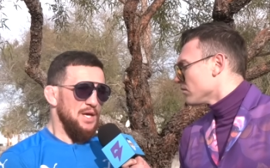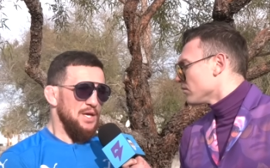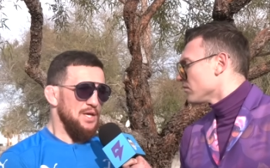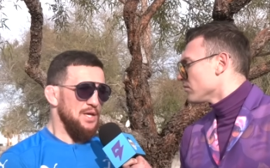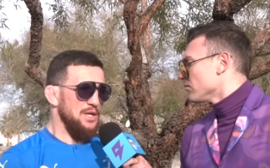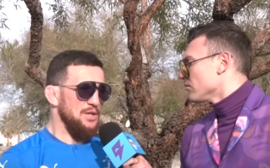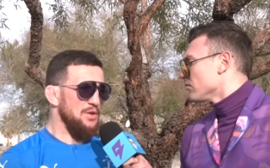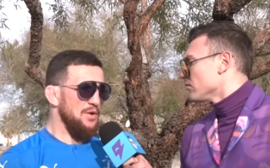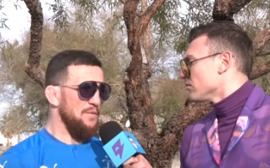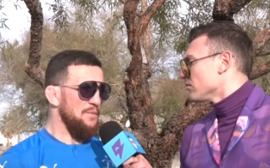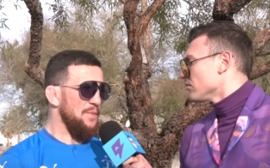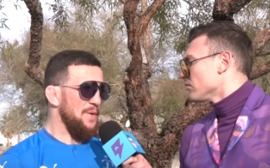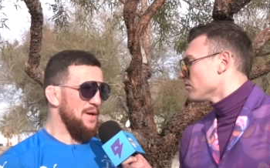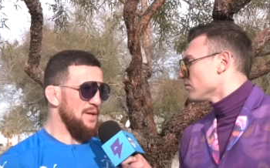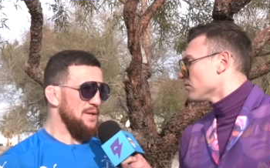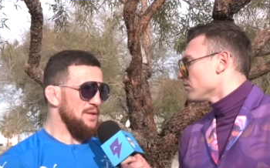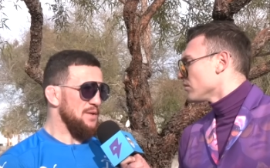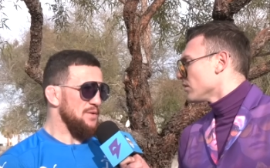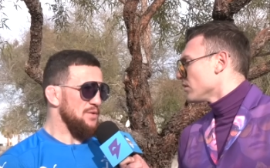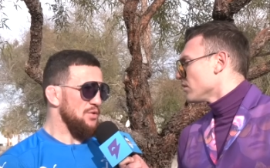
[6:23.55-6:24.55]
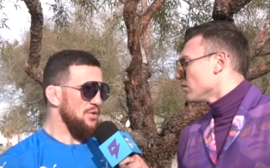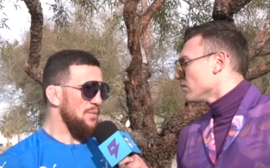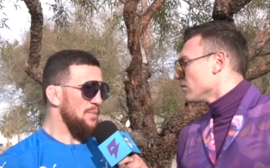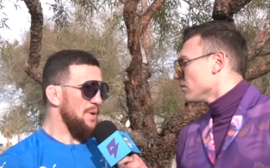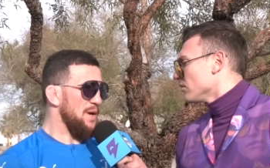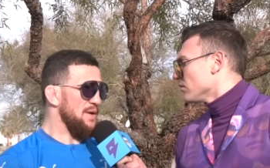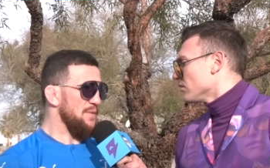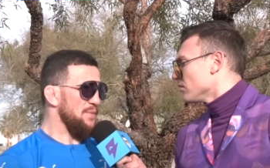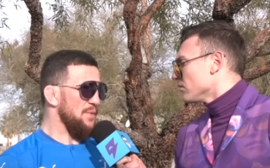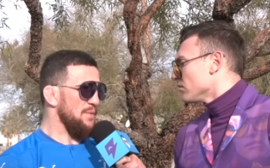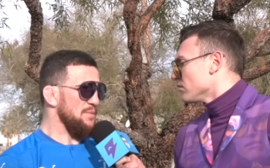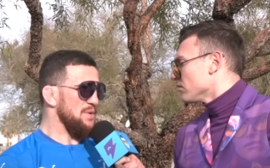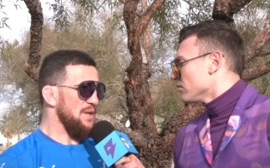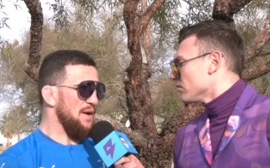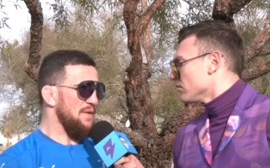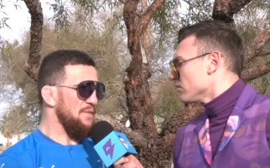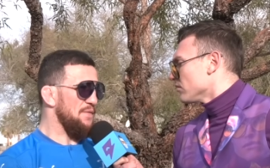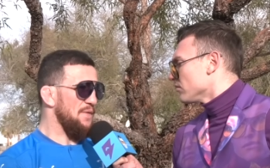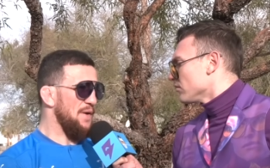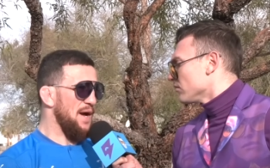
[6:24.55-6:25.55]
Speaker 1: He don't fight nobody from
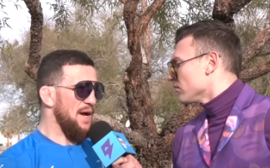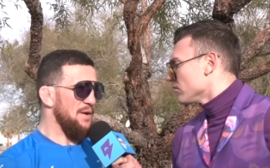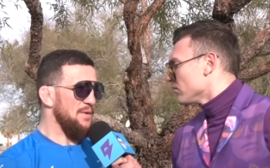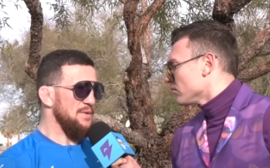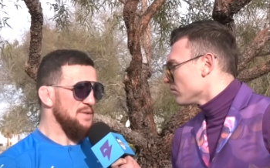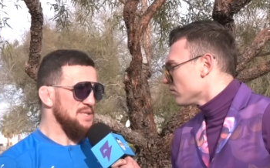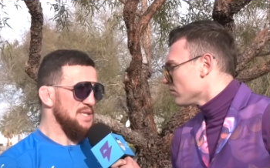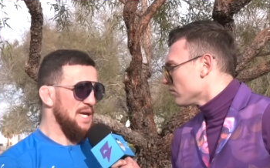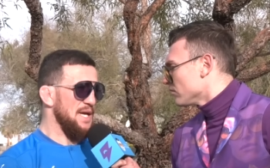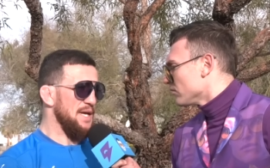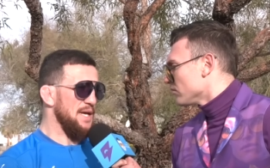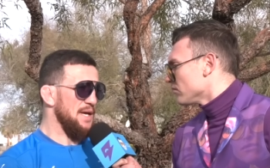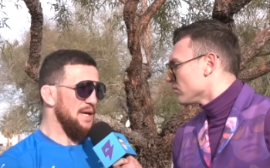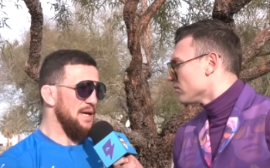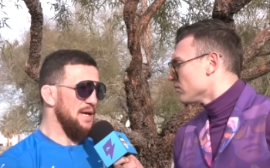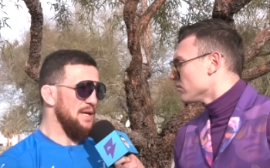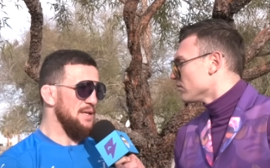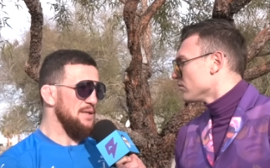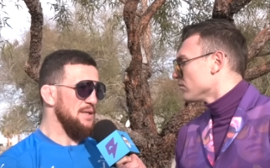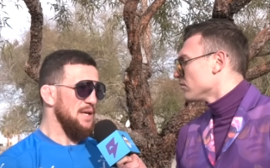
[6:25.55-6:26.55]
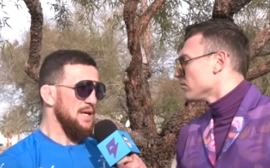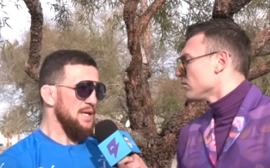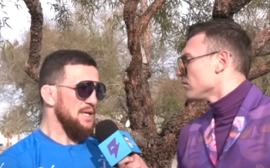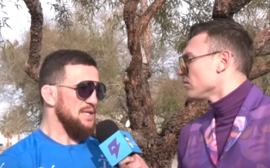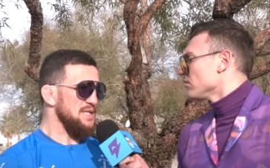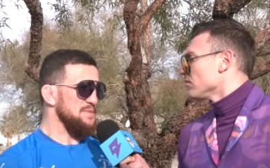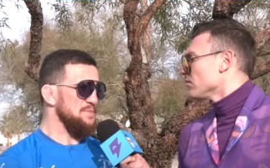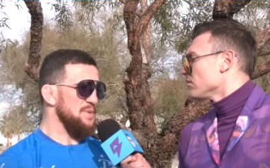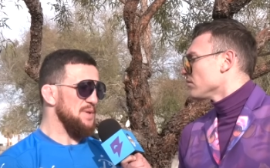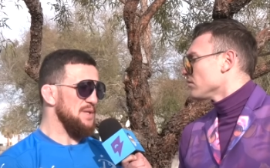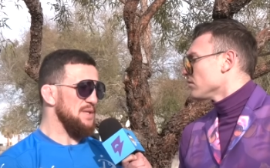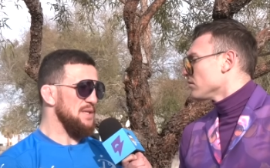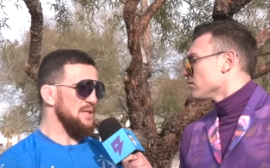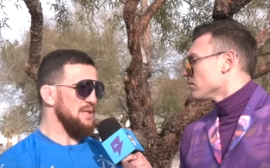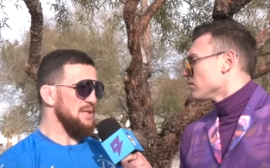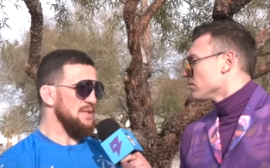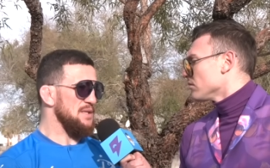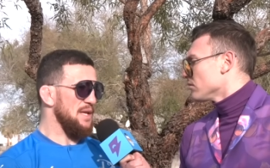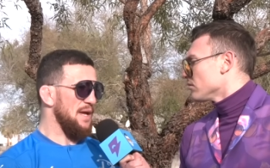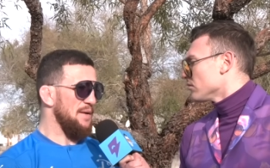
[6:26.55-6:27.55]
top 5. Sandhagen, he's been
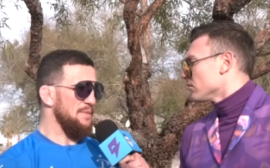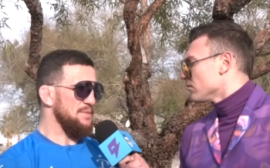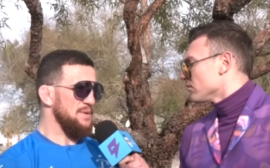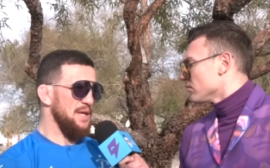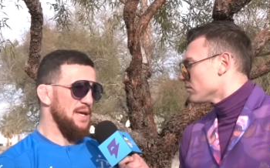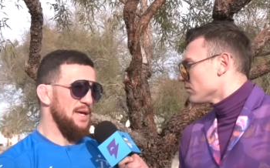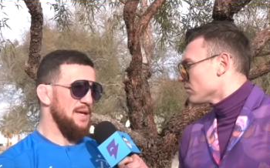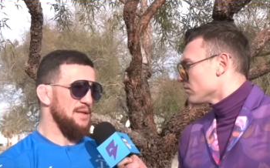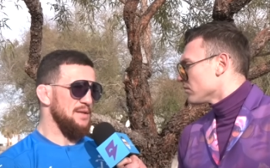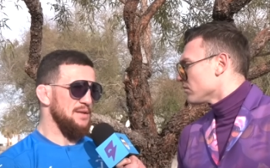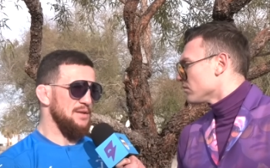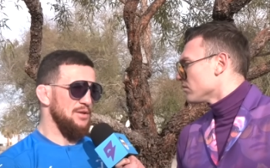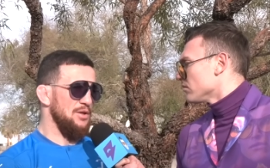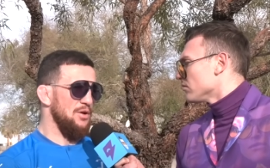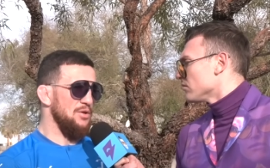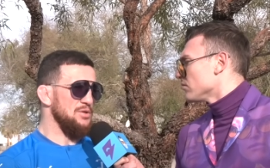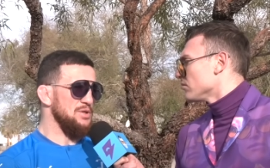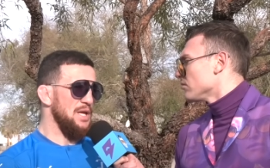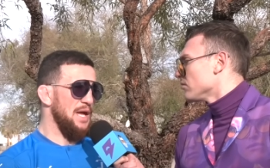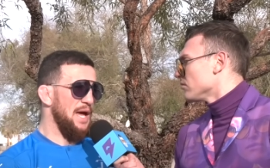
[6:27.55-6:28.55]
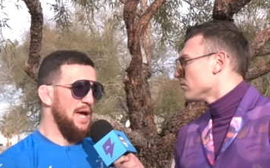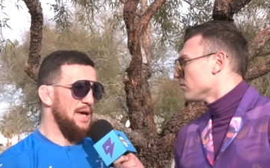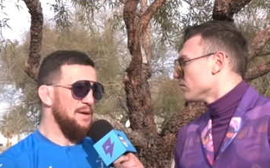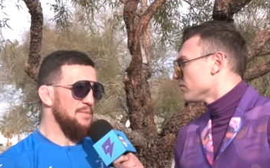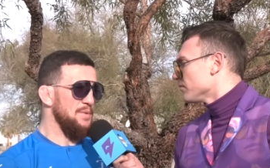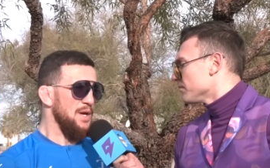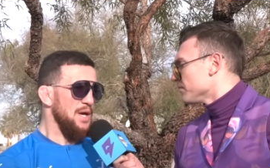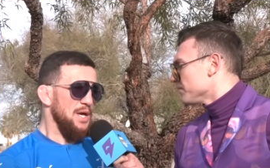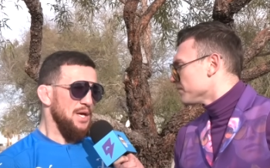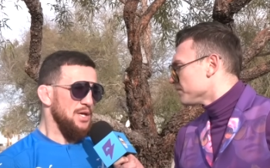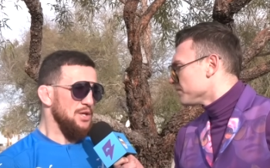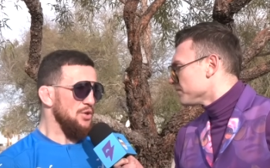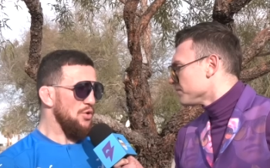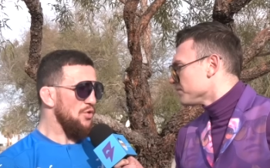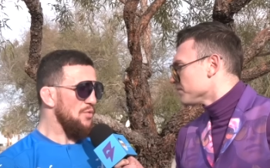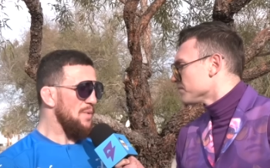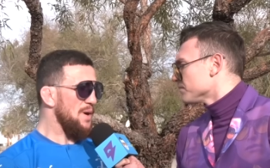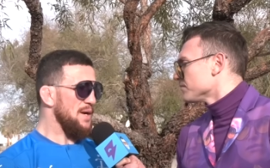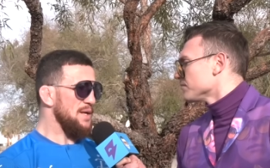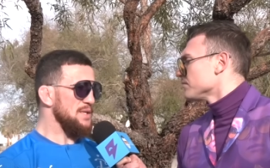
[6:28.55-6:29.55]
in top 10 long time. You
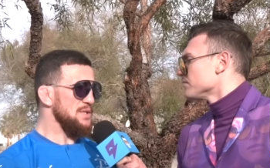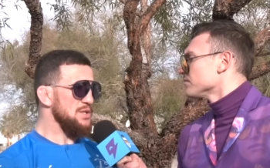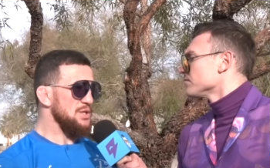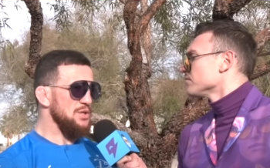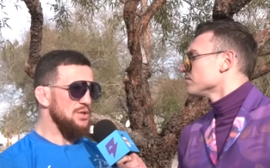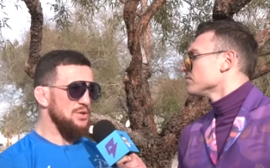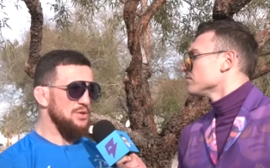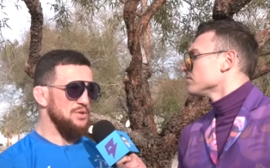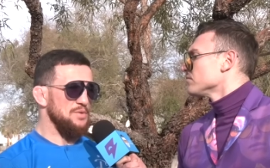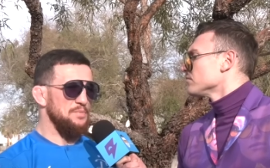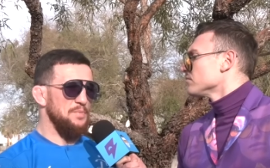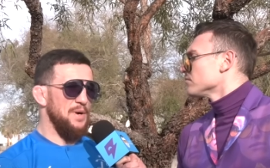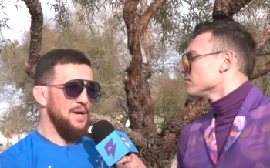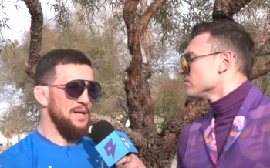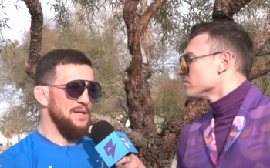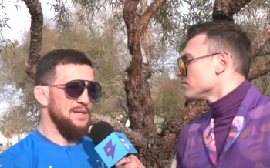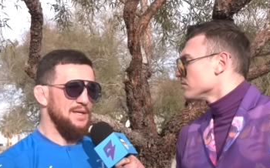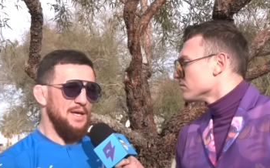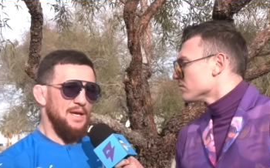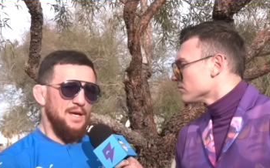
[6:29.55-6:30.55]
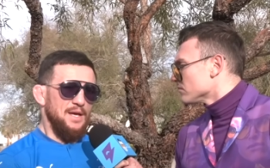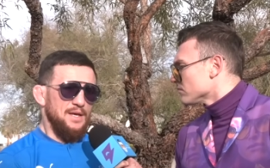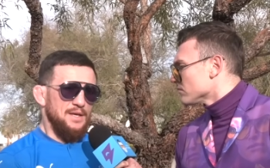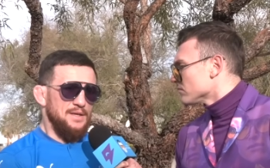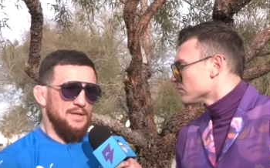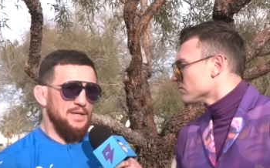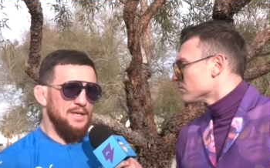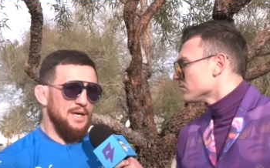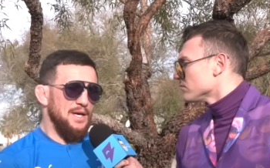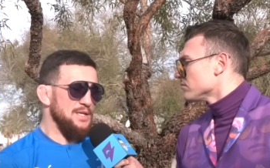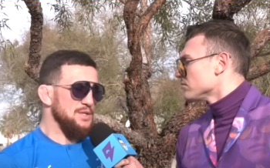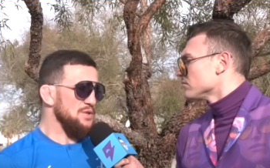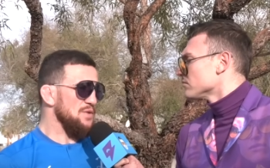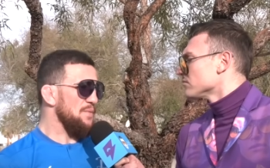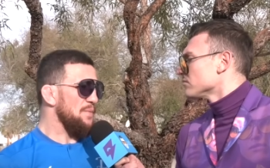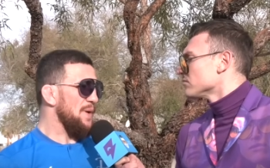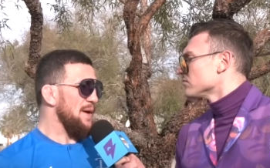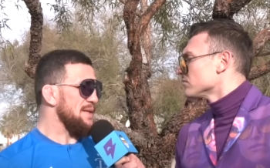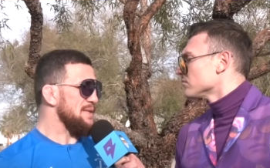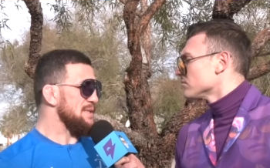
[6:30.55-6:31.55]
know, Umar is good, but he has
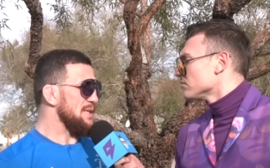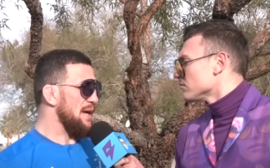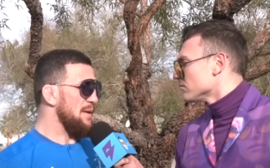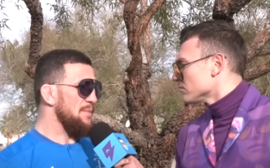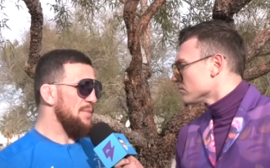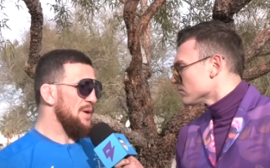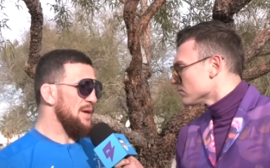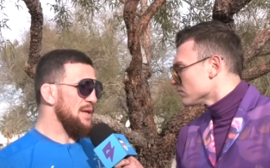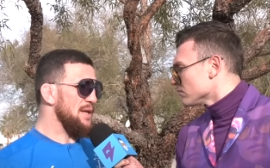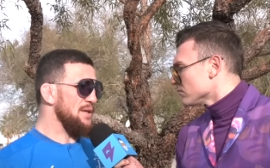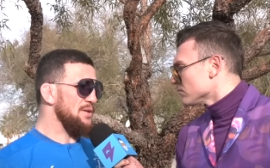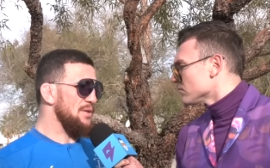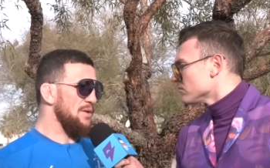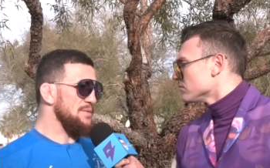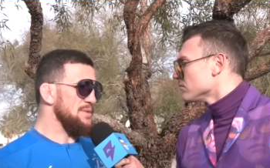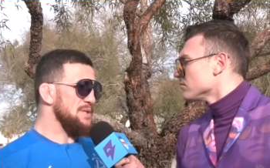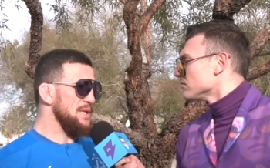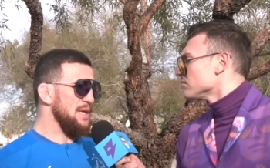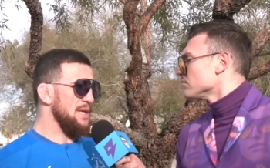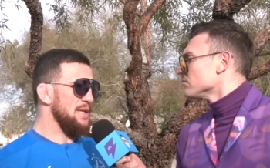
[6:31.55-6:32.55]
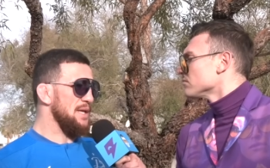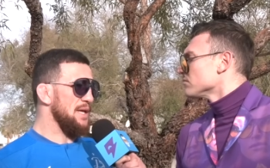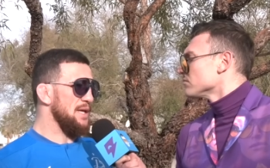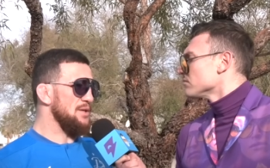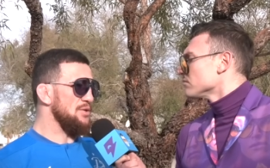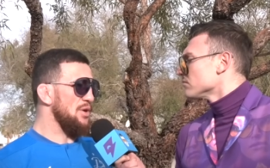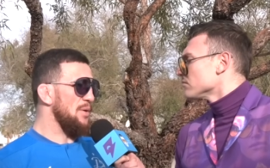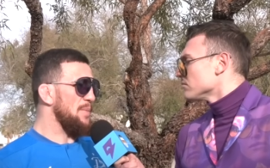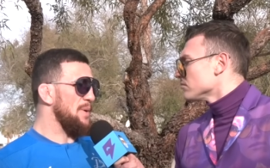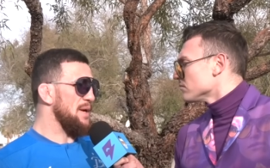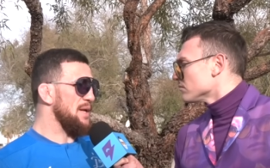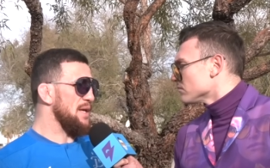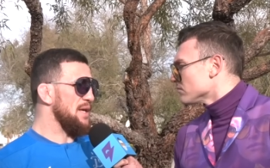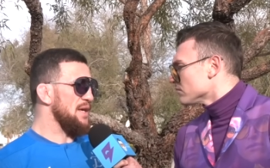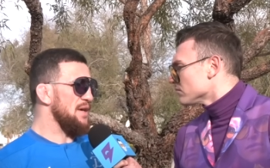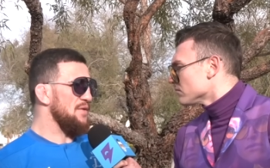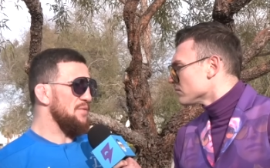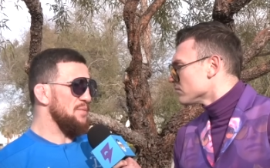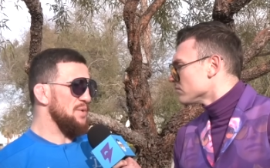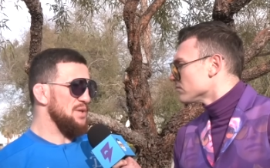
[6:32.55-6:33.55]
to fight somebody. You know what I'm saying? Like, nobody
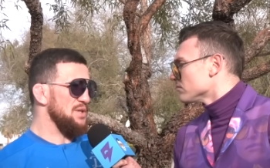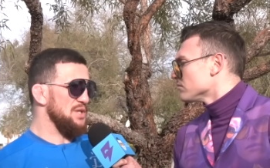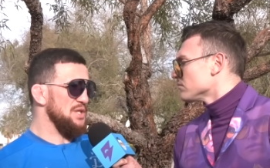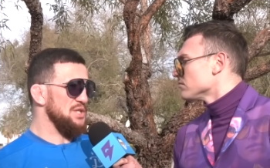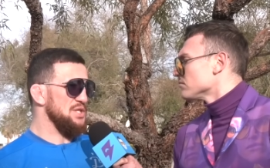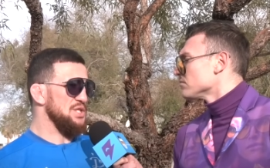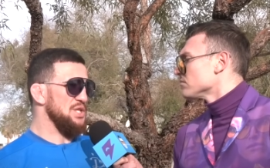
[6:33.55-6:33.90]
give me this